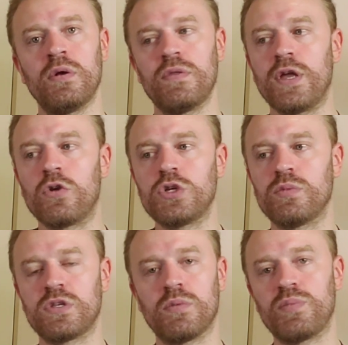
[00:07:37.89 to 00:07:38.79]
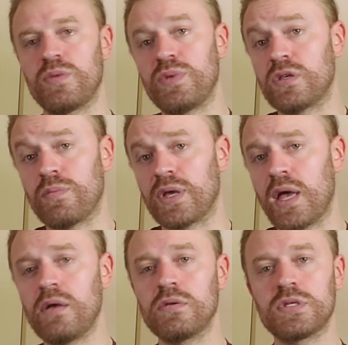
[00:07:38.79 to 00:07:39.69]
The energy must be something
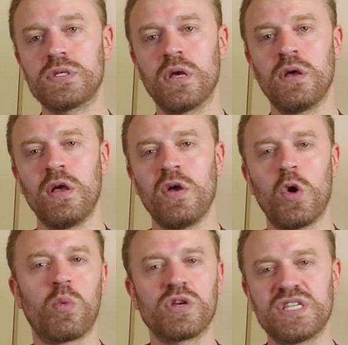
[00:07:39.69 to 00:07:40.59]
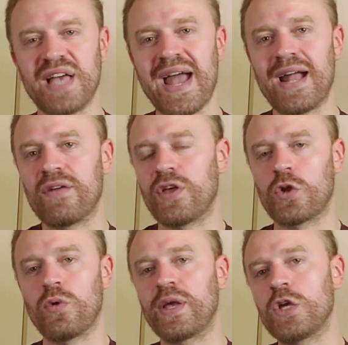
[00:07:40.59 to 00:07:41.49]
else, or we're saying that
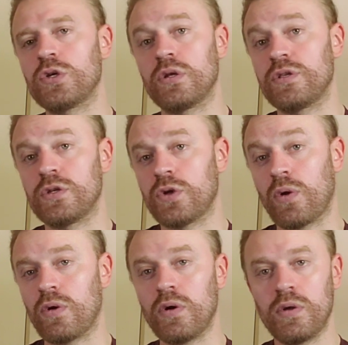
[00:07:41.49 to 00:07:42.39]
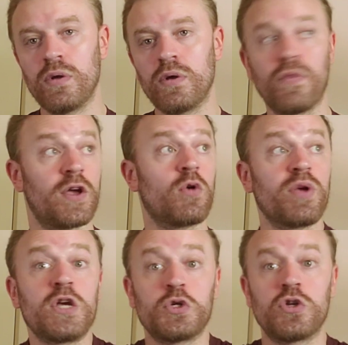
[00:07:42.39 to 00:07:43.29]
creation is eternal, and that
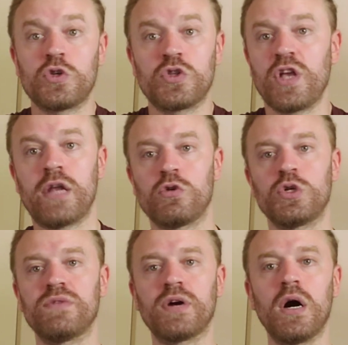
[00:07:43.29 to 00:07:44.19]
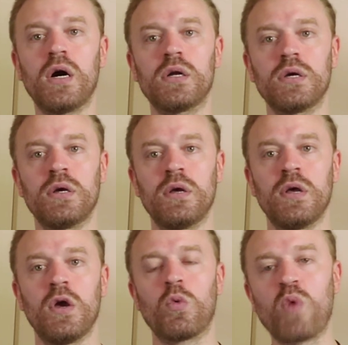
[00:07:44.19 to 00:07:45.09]
creation is just the energy of God,
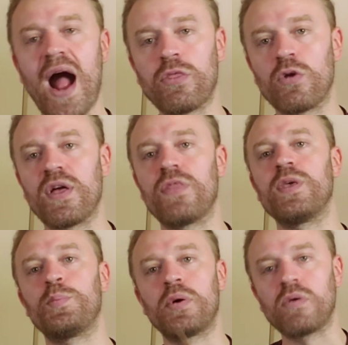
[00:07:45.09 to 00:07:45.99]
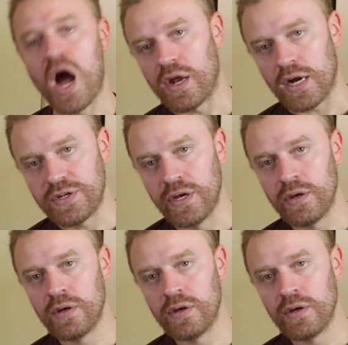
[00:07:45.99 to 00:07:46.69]
rather than the product,